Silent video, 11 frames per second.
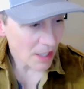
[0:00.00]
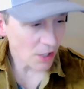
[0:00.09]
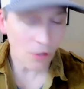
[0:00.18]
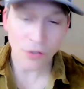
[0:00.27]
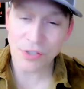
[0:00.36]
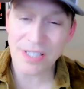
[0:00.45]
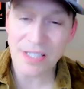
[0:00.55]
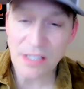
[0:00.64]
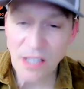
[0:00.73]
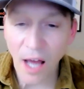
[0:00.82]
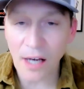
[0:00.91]
there's just
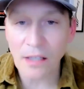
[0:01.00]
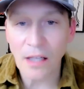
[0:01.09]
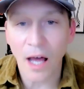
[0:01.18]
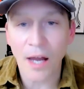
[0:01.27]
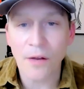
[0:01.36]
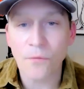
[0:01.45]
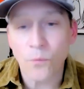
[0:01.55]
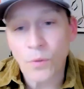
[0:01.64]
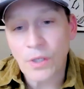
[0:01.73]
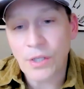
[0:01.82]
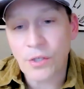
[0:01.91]
not a lot of
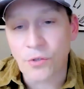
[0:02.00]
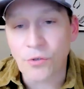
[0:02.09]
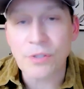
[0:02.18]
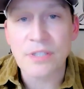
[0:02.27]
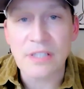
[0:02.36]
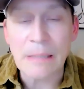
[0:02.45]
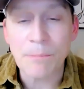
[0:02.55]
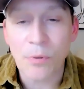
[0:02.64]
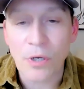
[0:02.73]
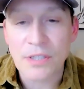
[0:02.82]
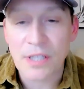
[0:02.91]
really good sleep
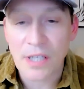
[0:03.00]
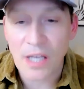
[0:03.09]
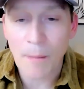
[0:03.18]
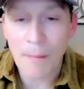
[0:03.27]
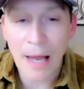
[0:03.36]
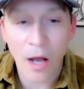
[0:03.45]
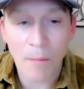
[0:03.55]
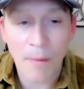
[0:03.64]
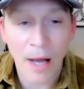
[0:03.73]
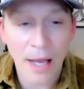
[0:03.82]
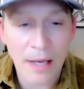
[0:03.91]
books that come out
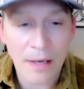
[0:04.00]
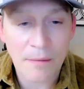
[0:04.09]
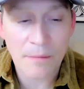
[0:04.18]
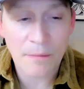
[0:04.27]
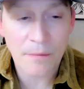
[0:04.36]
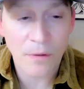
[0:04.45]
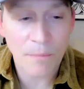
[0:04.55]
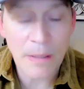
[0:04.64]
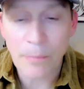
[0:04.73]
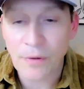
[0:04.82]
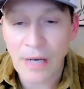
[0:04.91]
by,
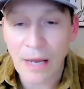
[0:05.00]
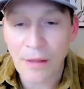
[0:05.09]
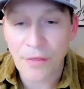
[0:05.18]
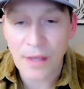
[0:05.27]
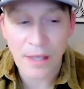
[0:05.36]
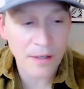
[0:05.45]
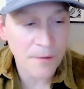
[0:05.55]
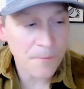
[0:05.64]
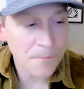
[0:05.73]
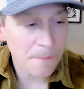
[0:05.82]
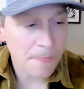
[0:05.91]
people that I think
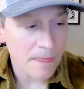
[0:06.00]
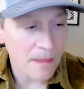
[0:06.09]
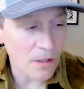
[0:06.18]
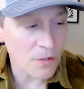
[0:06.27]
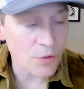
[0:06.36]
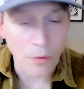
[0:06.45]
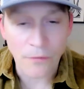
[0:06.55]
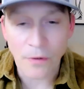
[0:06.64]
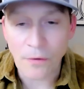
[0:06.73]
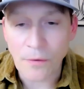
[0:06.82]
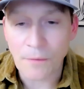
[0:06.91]
sort of
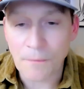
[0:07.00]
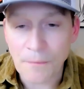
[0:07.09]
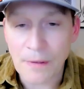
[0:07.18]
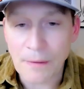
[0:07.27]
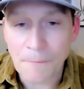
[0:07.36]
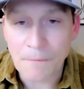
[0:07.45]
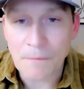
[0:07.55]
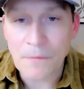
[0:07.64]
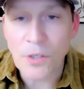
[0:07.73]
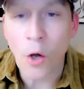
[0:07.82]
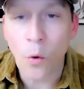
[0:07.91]

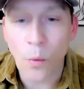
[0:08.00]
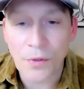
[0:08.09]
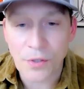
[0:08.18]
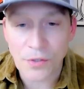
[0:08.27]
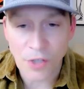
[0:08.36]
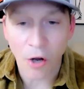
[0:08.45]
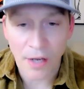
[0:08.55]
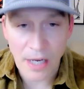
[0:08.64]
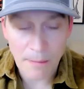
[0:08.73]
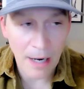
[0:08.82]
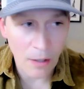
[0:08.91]
know what they're
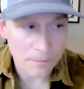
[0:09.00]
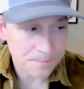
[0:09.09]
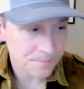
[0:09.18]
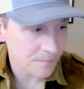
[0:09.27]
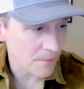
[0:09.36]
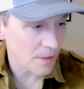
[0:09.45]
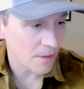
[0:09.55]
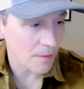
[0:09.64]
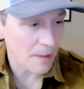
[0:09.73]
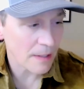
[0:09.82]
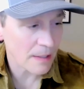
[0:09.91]
talking about,
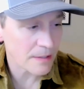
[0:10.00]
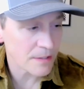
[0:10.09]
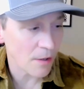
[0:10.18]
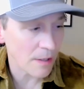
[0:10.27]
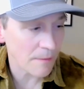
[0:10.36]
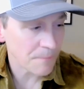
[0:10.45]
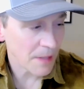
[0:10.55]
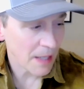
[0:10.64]
and so